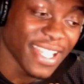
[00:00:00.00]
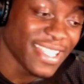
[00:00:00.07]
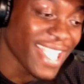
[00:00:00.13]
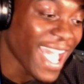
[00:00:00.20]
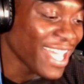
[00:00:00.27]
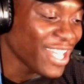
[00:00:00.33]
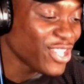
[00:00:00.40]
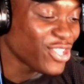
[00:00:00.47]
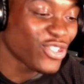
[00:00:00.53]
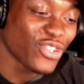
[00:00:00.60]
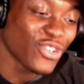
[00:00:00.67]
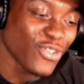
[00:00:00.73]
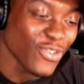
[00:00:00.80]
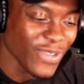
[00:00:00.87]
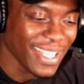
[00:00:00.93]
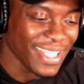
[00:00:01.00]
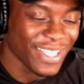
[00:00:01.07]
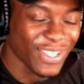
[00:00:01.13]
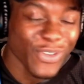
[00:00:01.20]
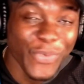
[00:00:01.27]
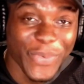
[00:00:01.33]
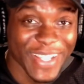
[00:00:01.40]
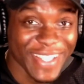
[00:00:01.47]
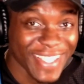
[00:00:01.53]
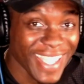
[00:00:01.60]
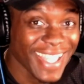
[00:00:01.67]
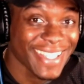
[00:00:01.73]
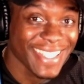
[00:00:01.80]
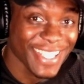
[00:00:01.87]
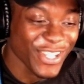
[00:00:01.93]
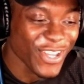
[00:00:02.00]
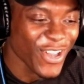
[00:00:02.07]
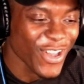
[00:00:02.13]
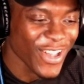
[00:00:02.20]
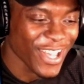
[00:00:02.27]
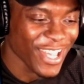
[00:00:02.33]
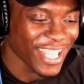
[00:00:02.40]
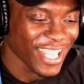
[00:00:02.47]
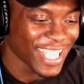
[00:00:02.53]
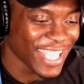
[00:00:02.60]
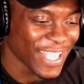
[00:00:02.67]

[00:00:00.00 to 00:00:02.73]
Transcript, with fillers: That is true. He's still protecting her.